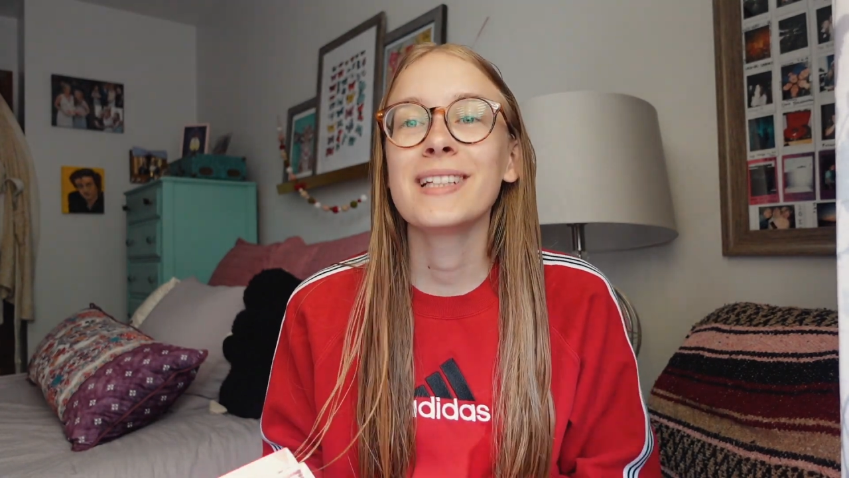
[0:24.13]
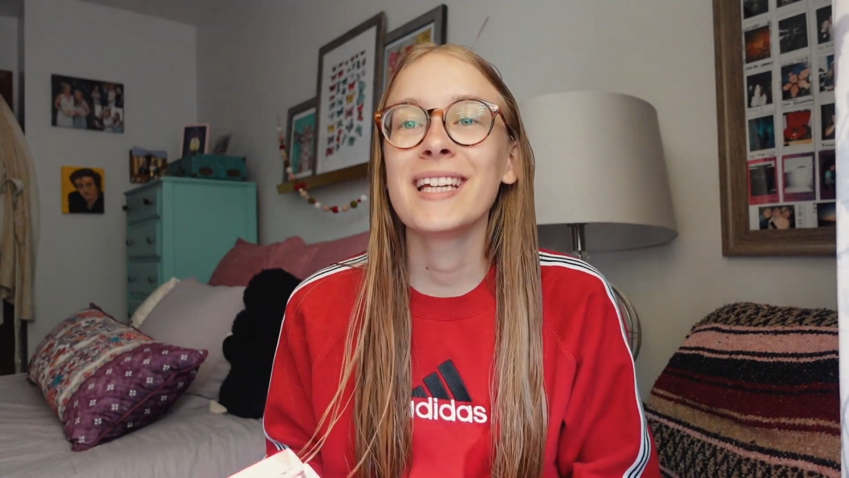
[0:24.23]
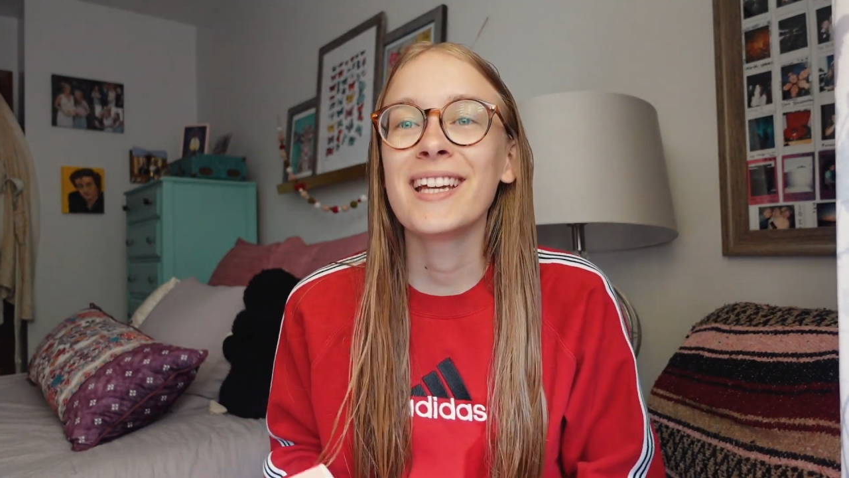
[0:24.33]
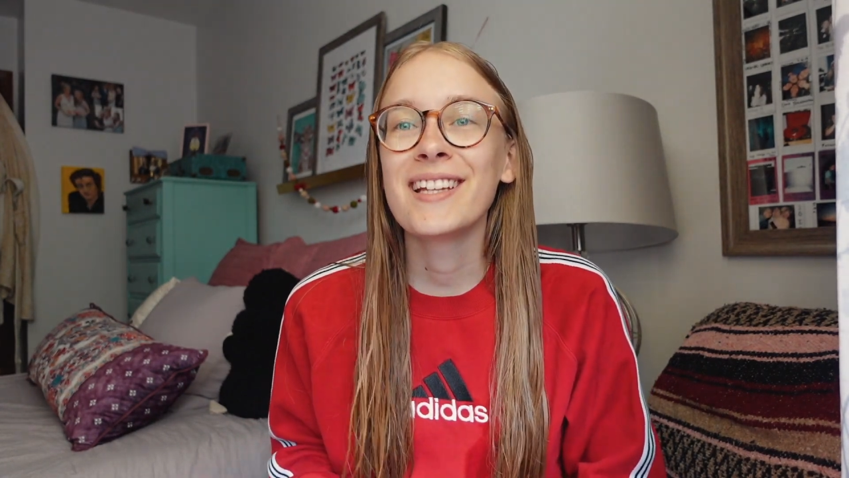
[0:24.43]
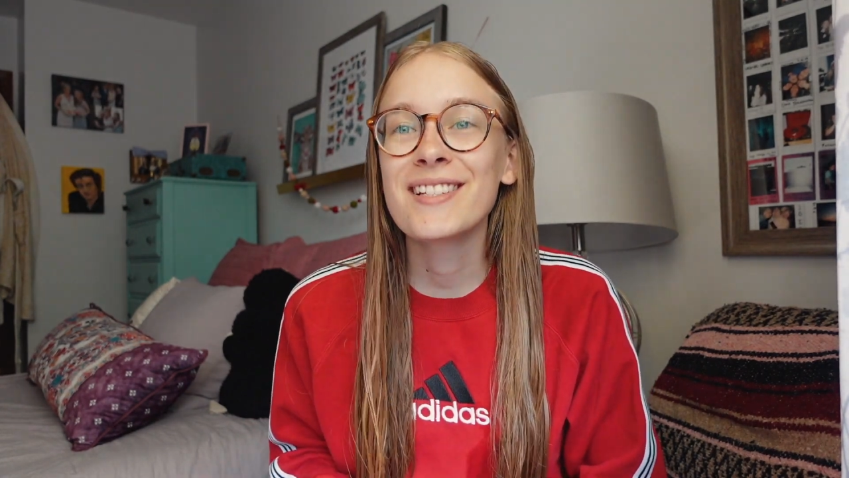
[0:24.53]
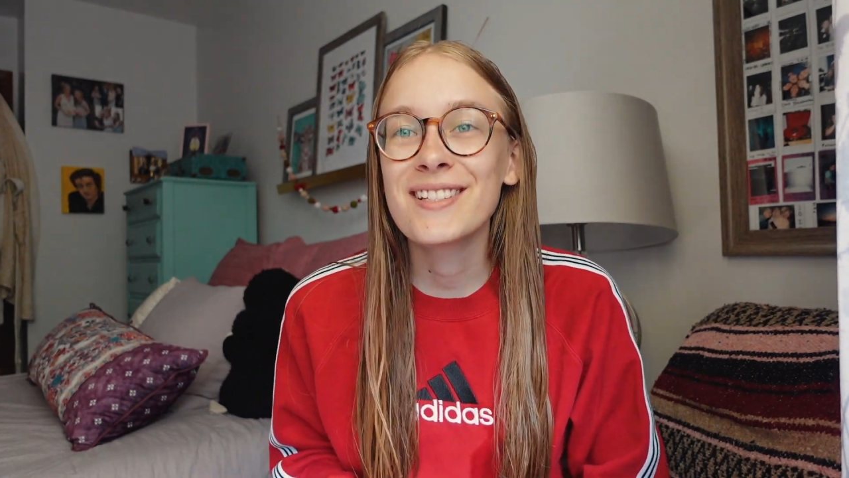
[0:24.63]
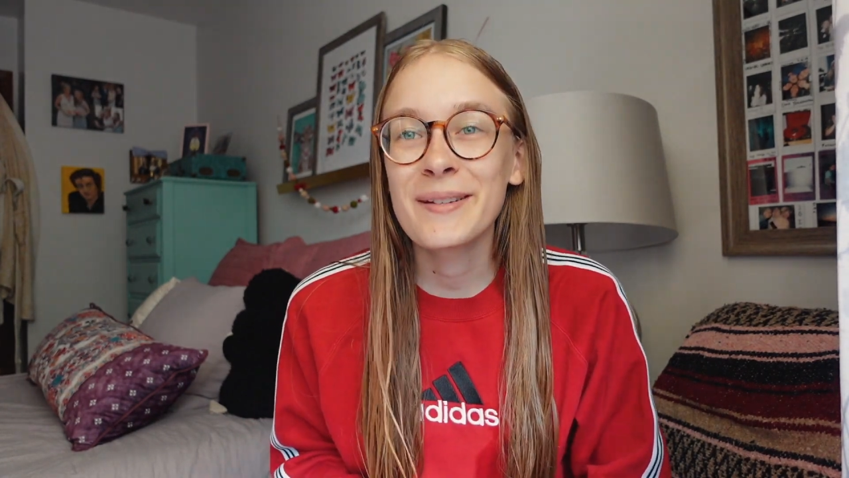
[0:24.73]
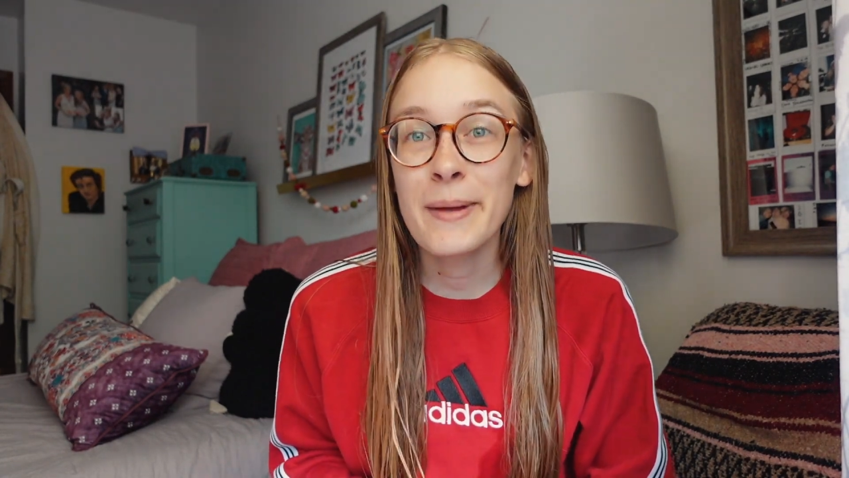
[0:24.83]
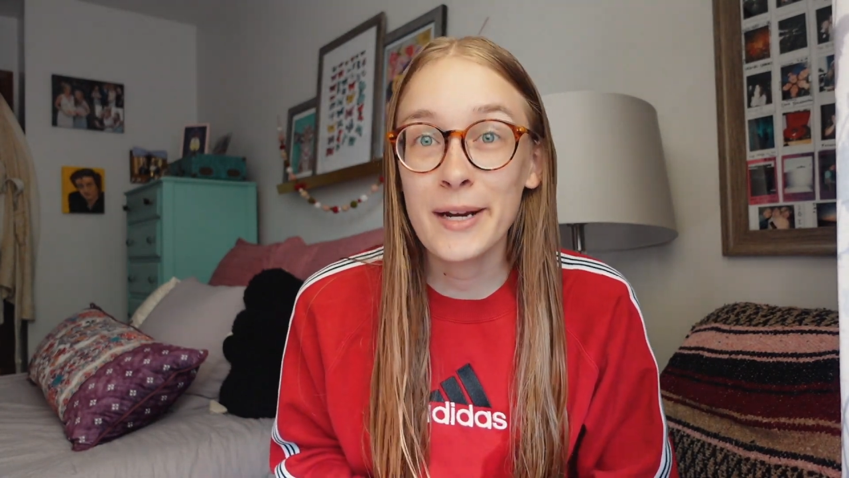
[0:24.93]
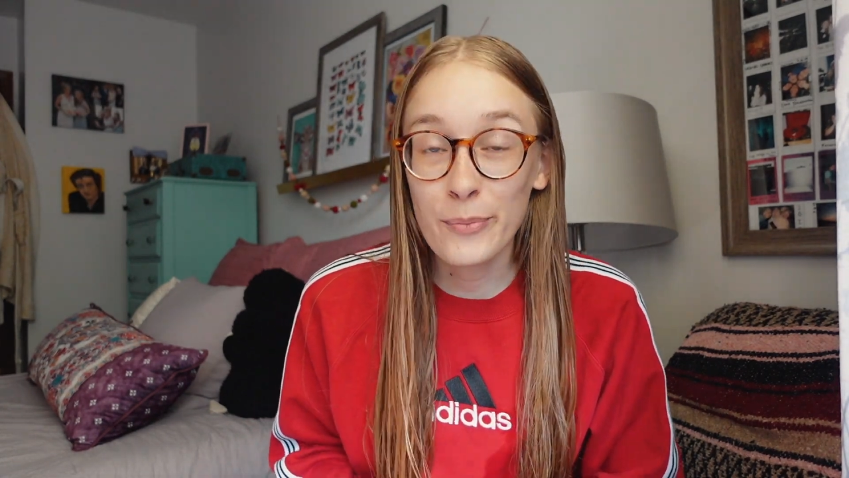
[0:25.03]
is
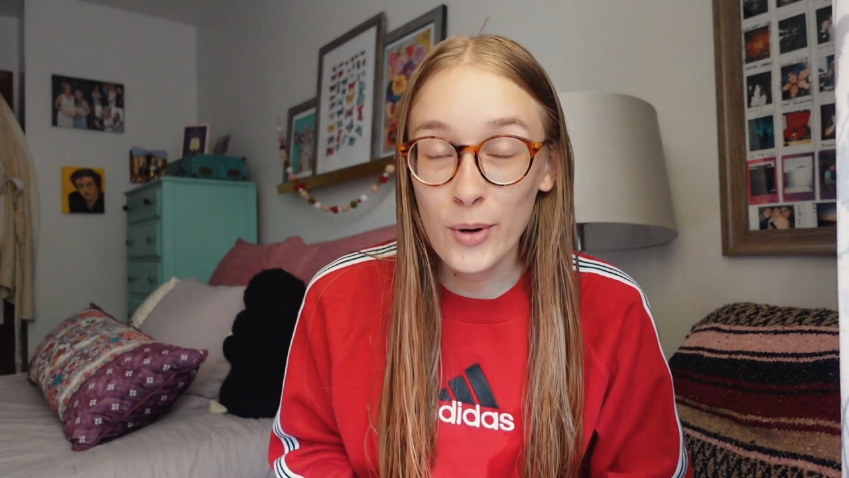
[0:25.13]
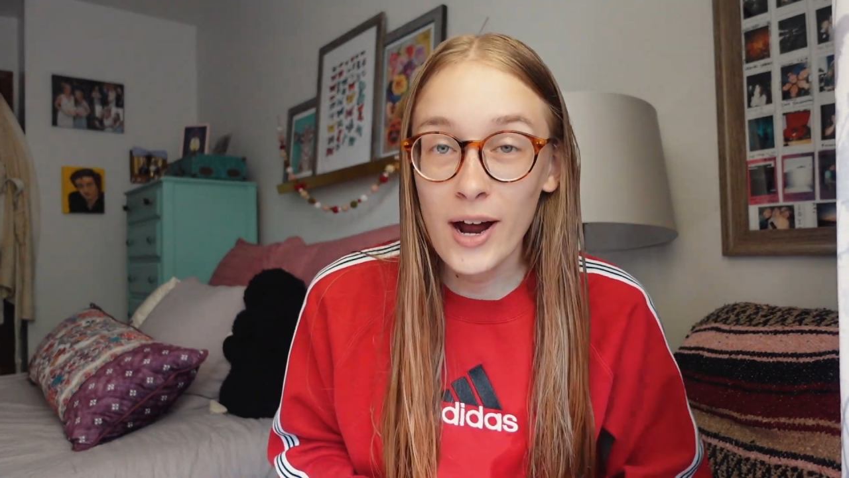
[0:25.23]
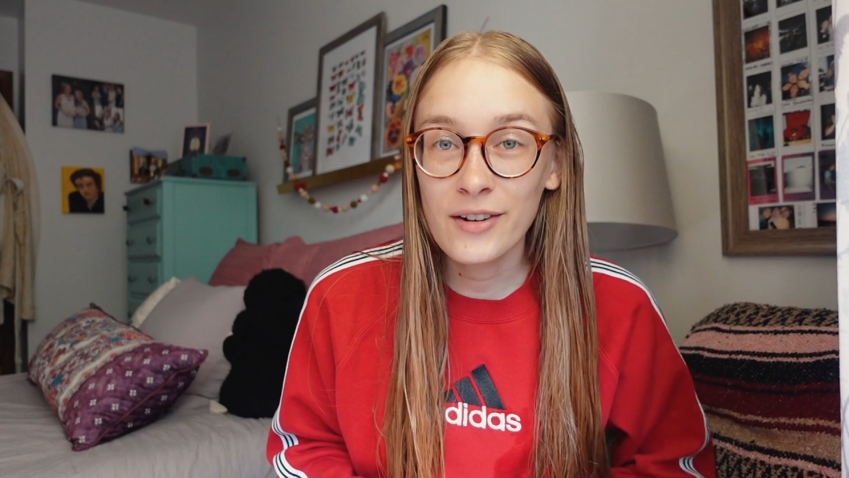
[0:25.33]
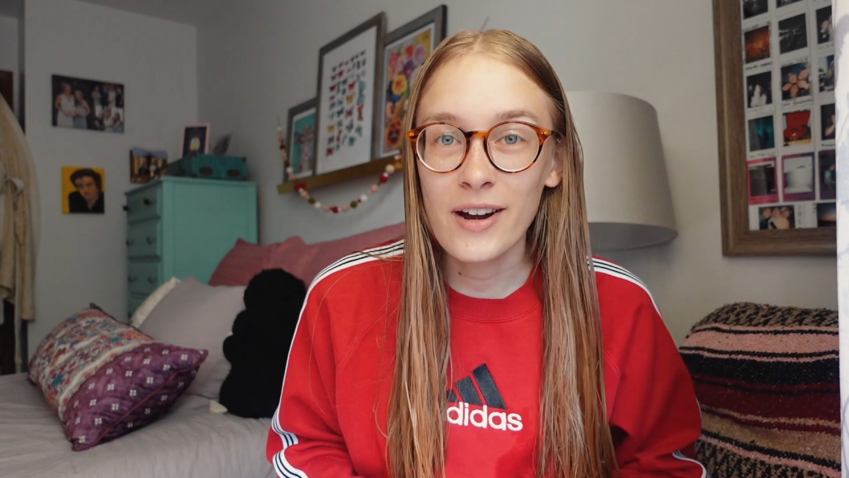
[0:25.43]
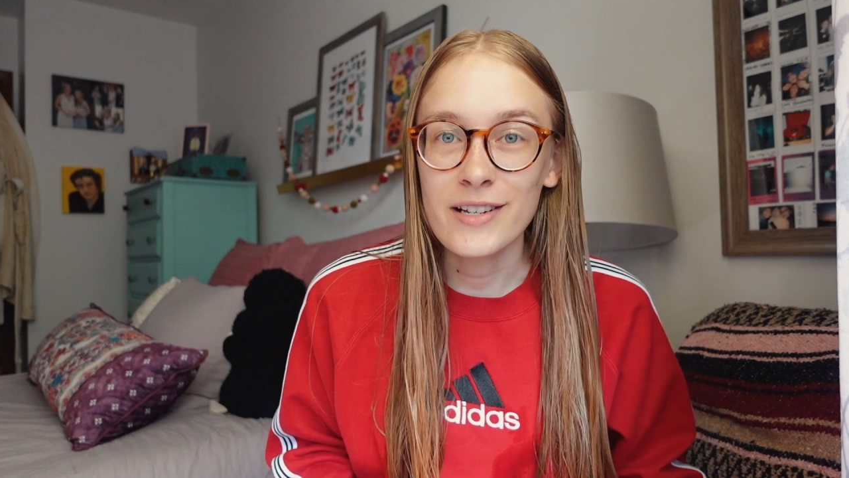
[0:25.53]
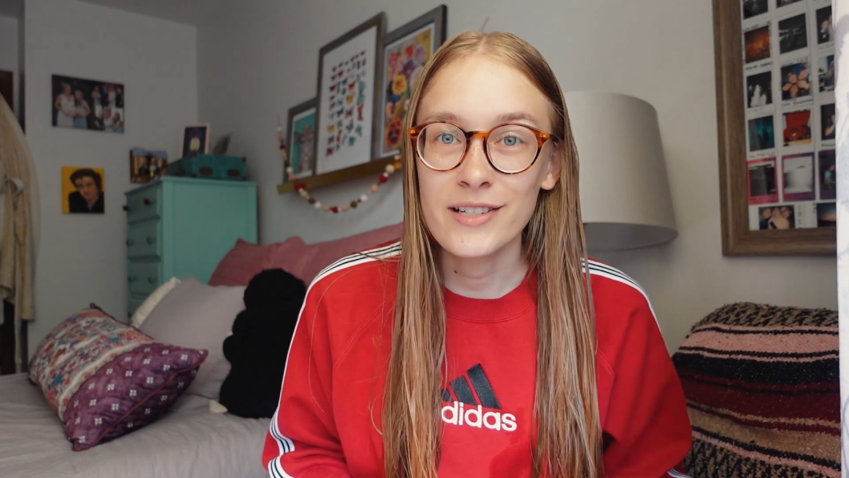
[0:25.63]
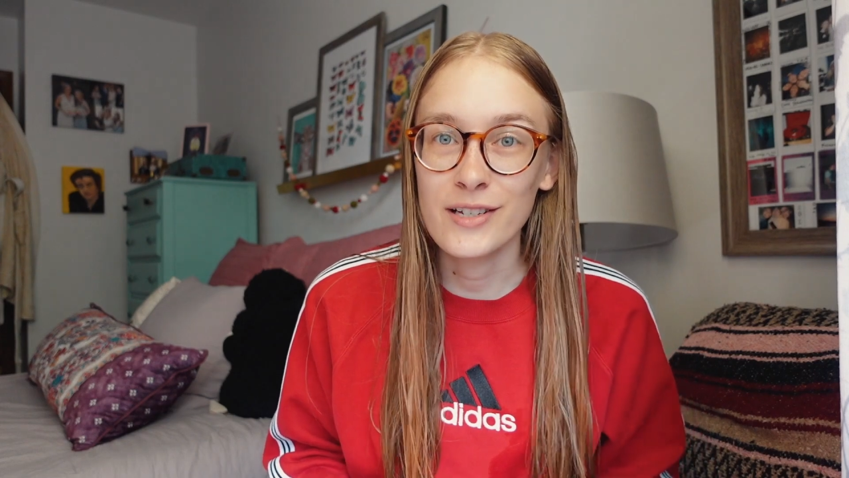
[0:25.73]
to make progress